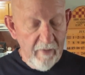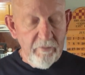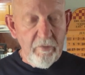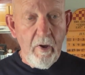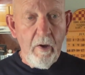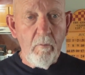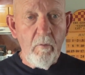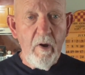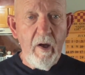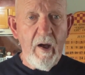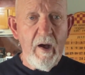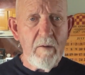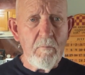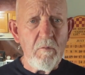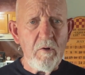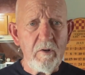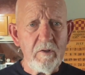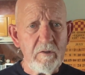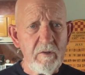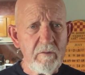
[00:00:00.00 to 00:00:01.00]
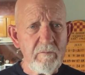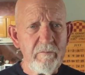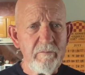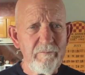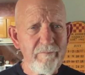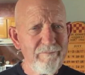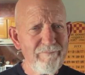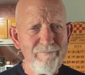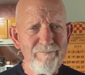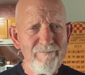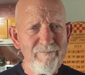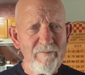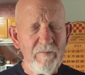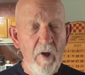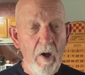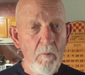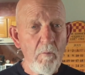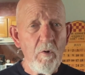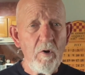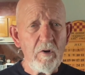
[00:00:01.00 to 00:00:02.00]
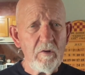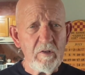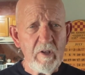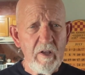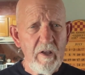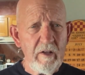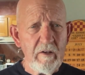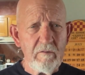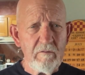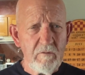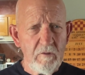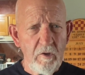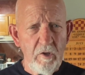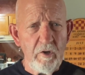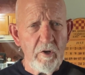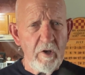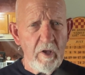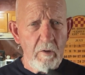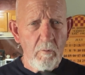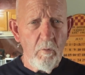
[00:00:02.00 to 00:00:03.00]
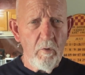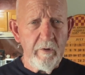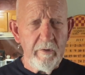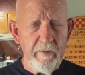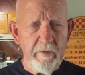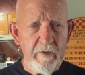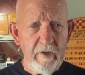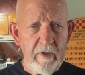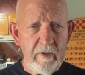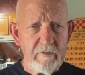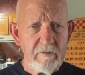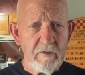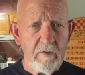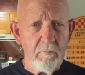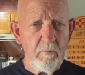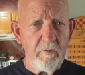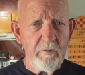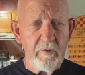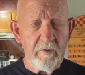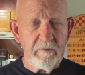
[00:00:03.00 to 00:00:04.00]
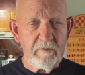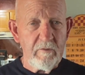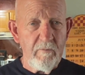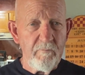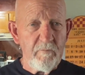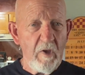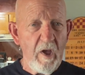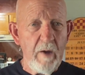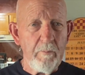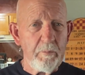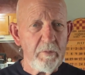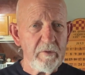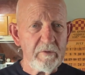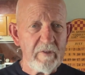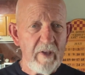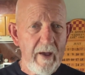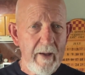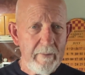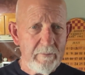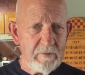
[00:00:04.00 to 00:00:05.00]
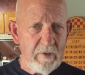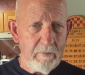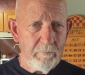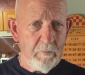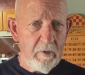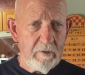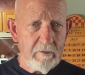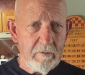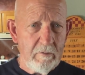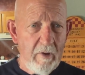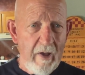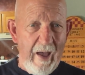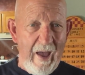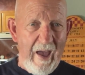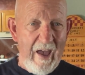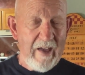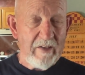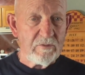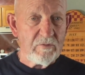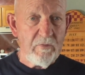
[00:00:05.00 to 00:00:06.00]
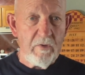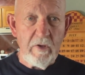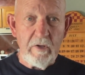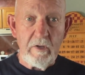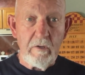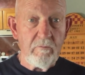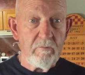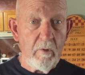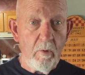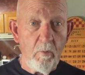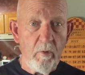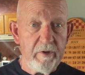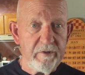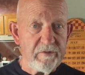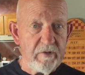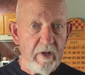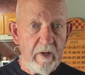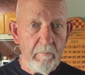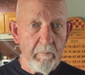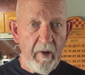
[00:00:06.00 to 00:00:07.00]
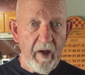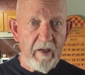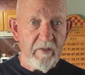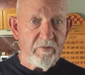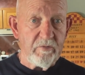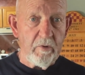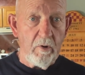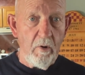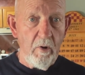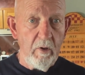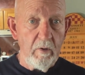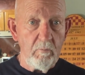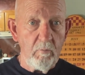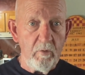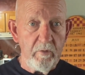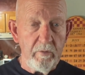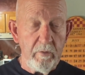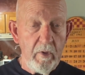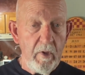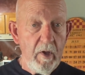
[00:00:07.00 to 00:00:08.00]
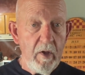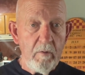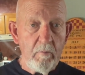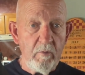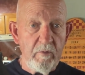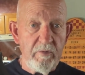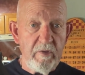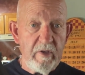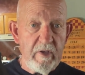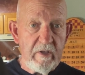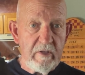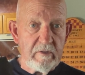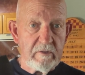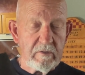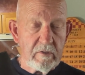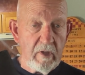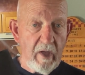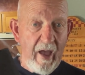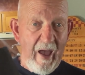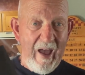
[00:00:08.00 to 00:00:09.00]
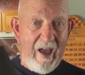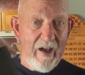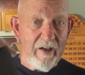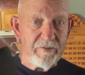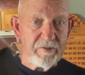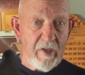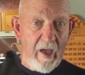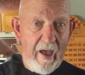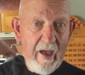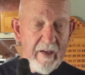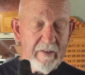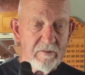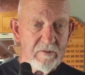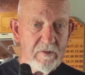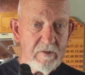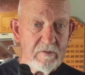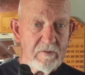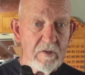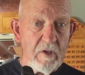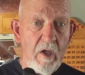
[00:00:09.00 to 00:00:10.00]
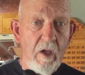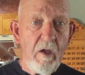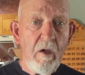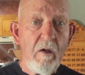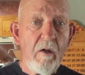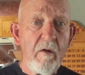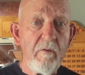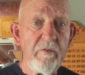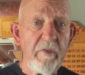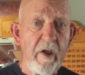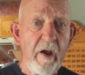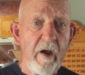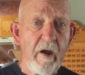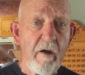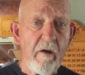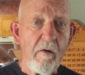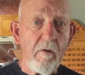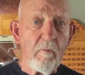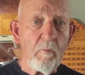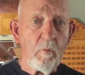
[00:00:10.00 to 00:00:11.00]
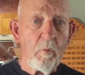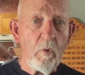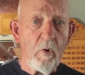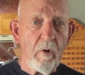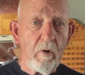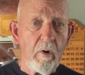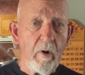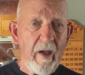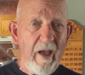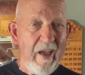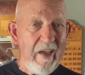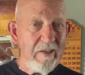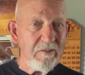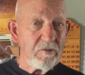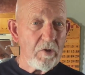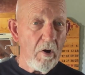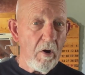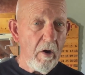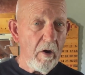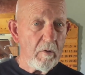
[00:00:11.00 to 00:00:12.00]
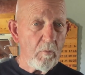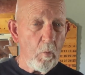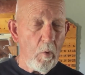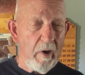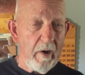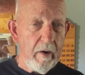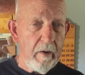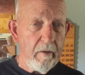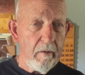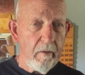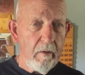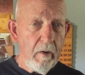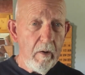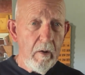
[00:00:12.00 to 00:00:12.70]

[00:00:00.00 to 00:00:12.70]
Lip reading: thought, well, I'm gonna get and look at one of these. And with the couple of times I've been to an axe venue, there wasn't anybody throwing with these. The house axes, there were Ace Hardware